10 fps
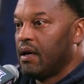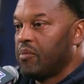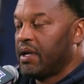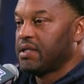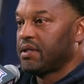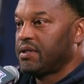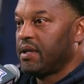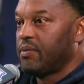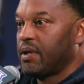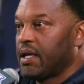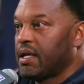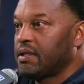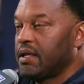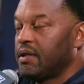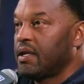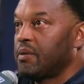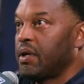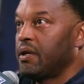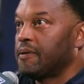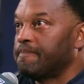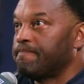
But as I said, we got to continue to get better.